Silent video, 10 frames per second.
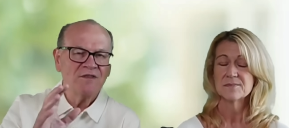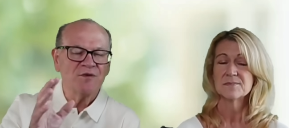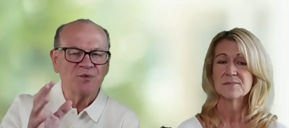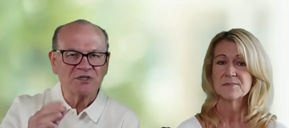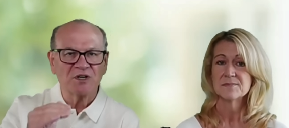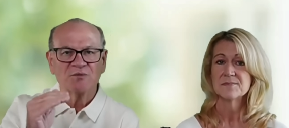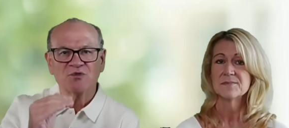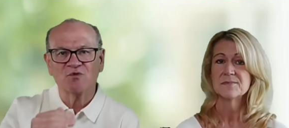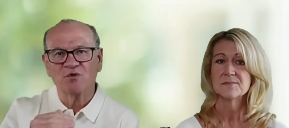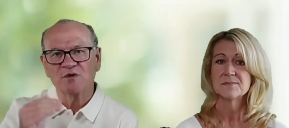Speaker 1: the
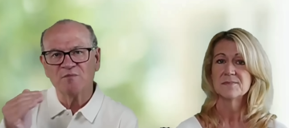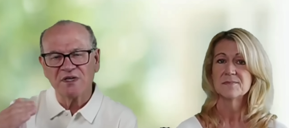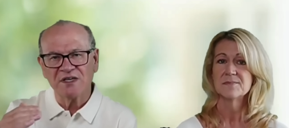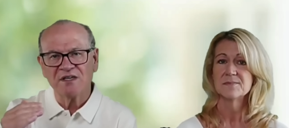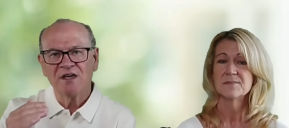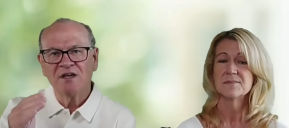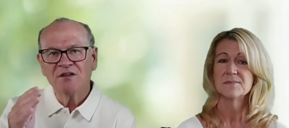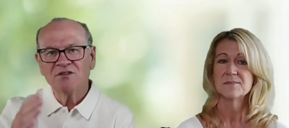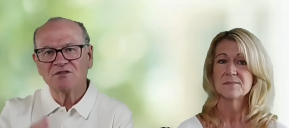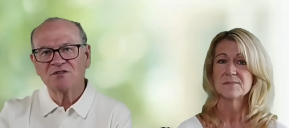presumption would be
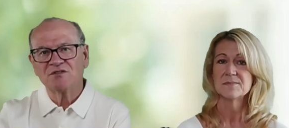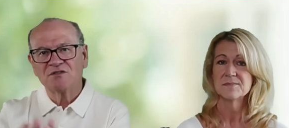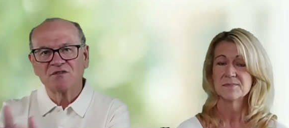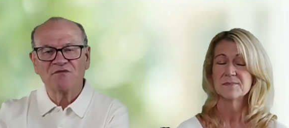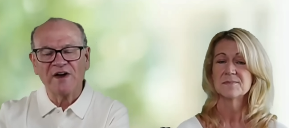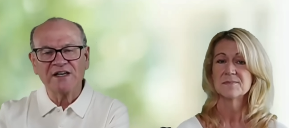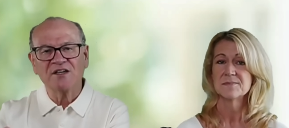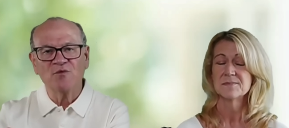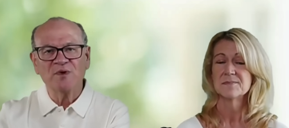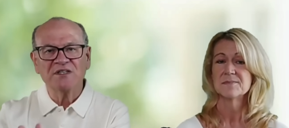fighting
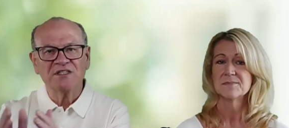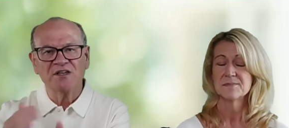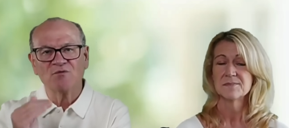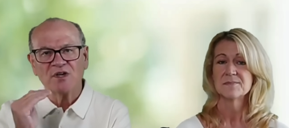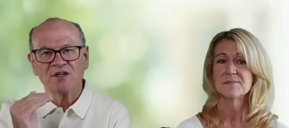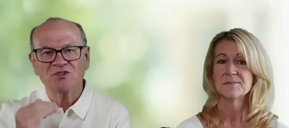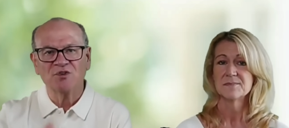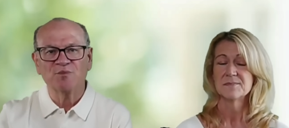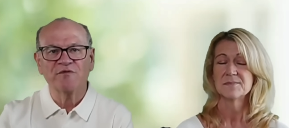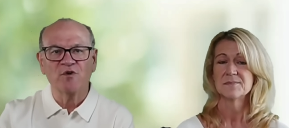obesity, it
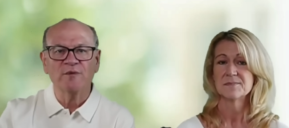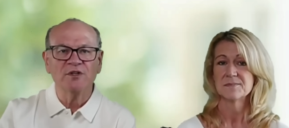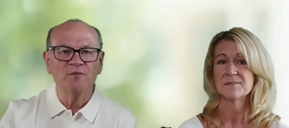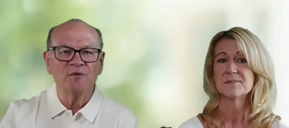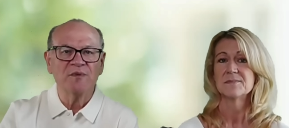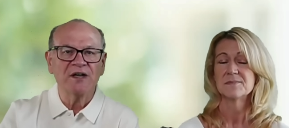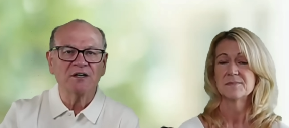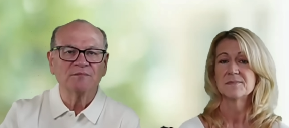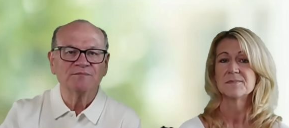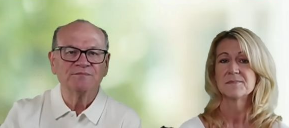should perform a little bit
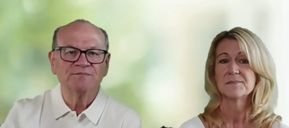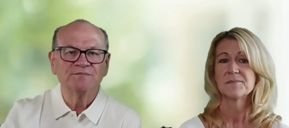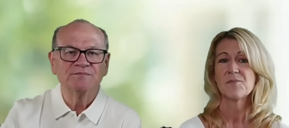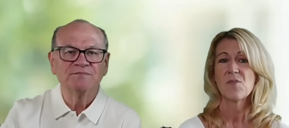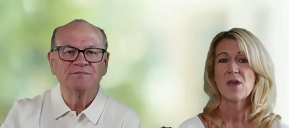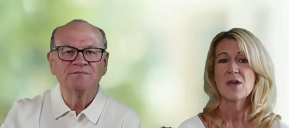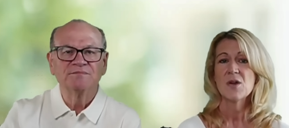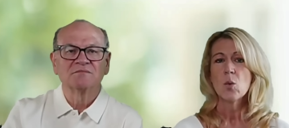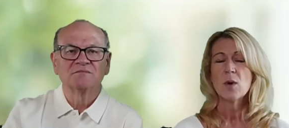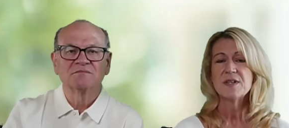better.
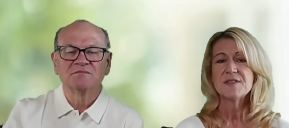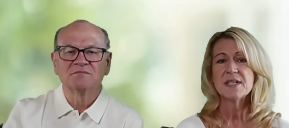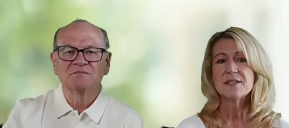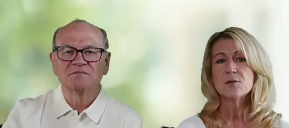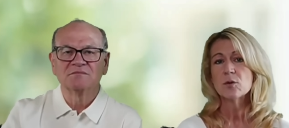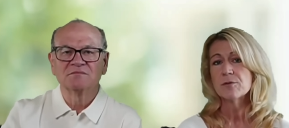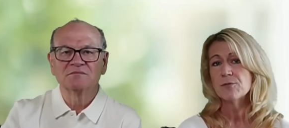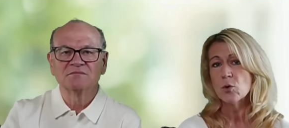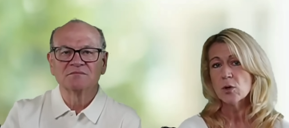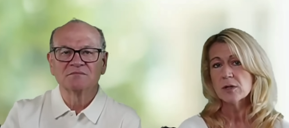
Speaker 2: What sets
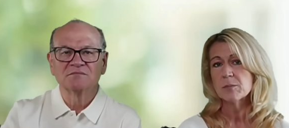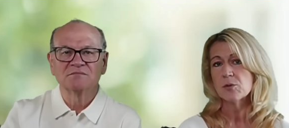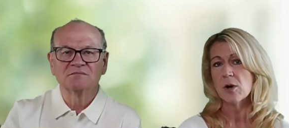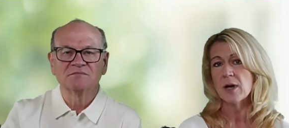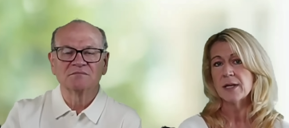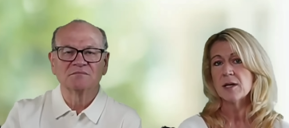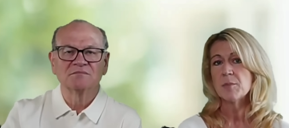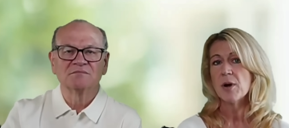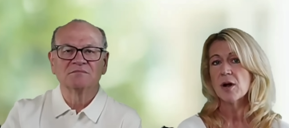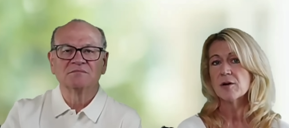orforglipron
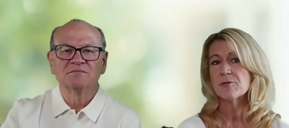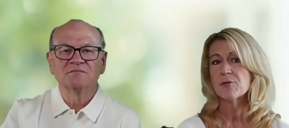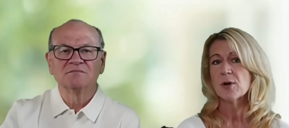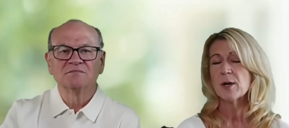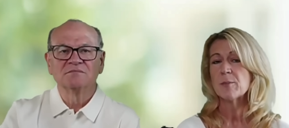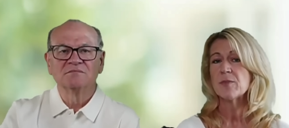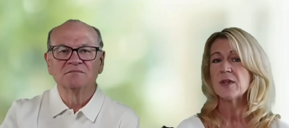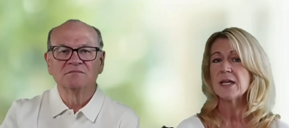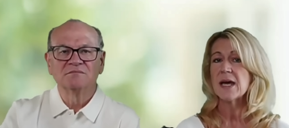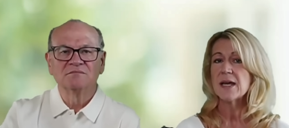apart from
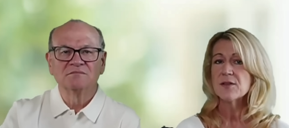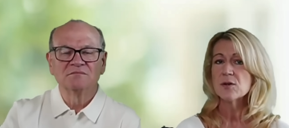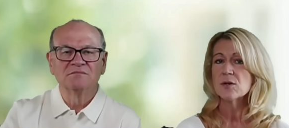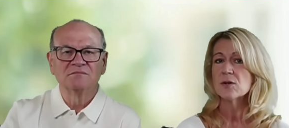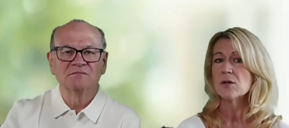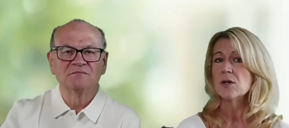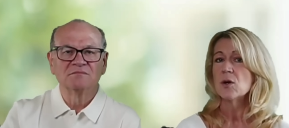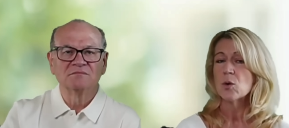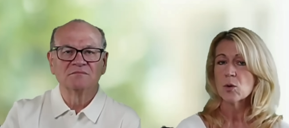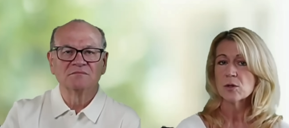the other
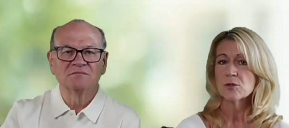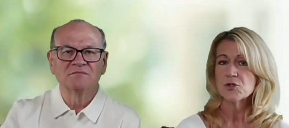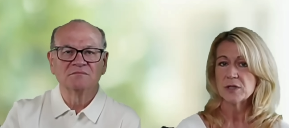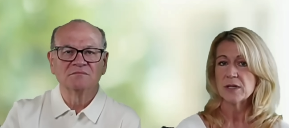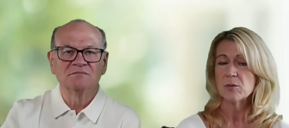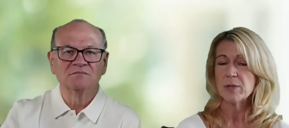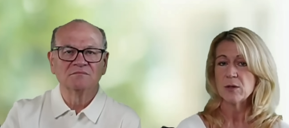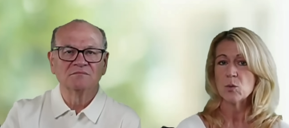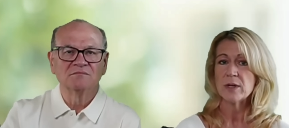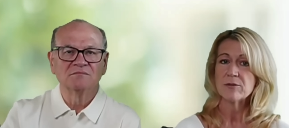oral
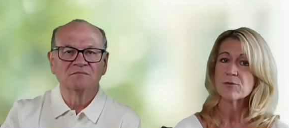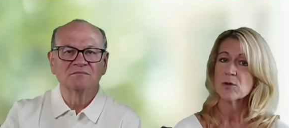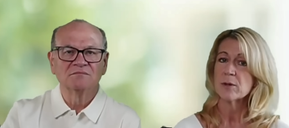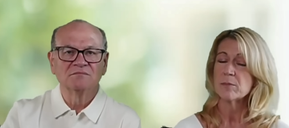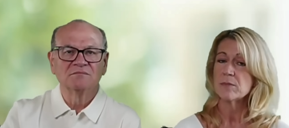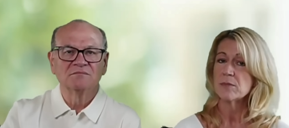GLP-1 from